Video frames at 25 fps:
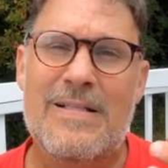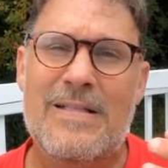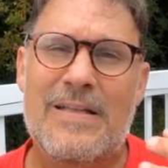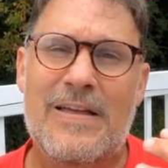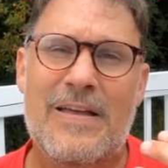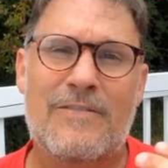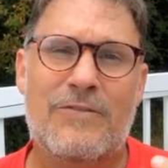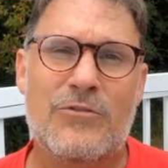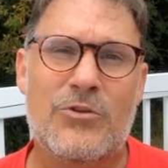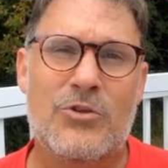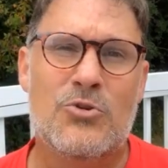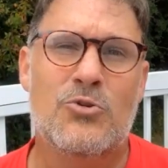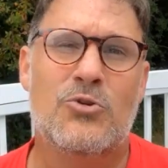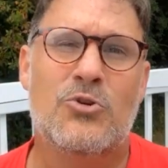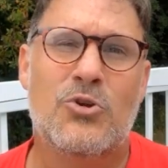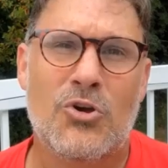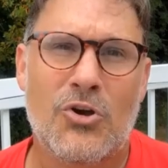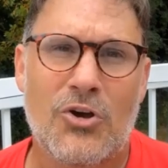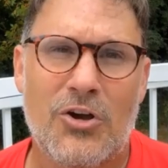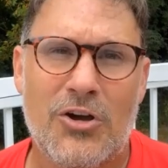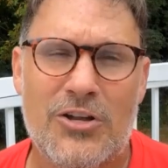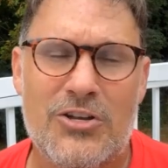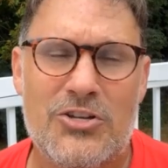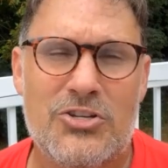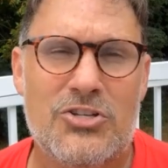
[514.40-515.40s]
If you
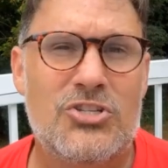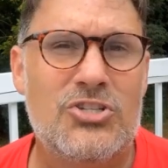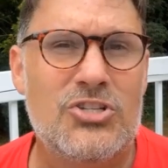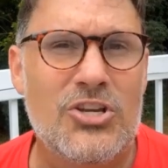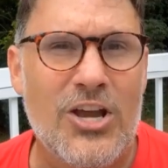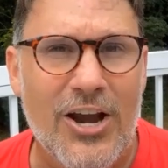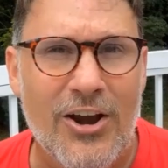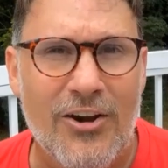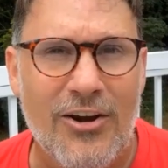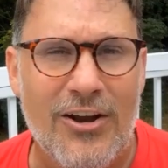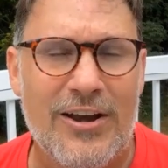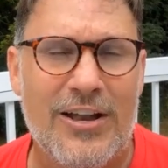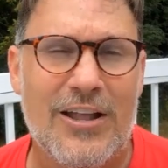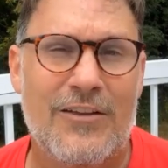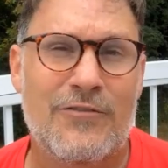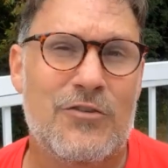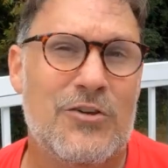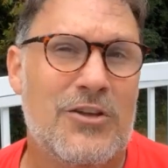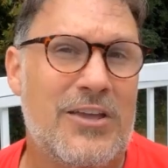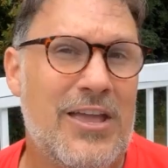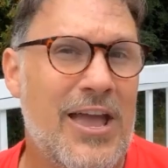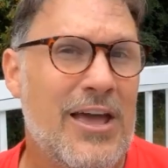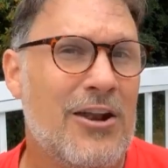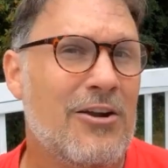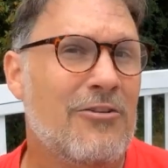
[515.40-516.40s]
could share it, if you
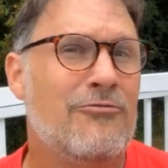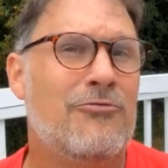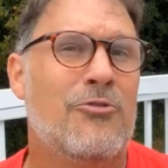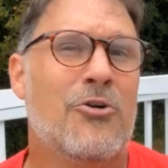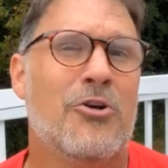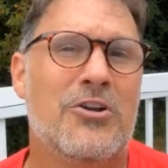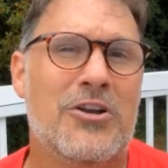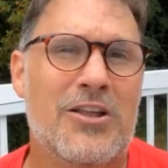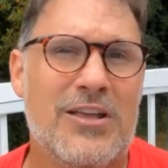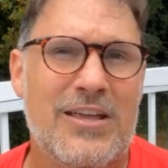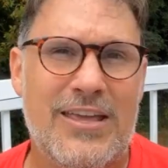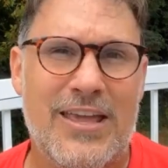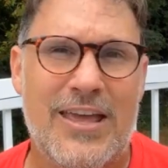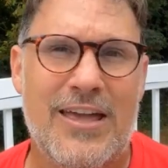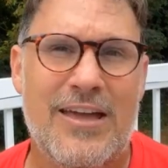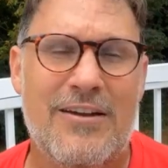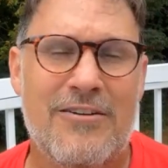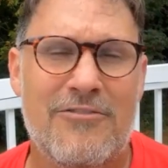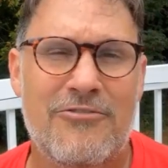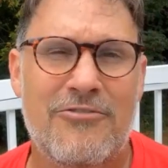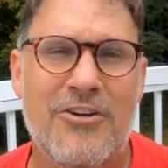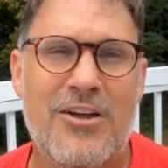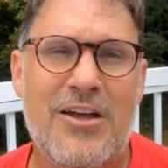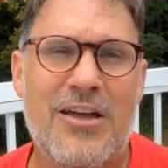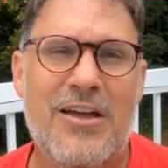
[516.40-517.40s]
can't afford to
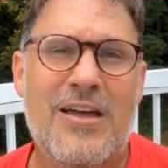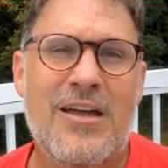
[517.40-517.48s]
give,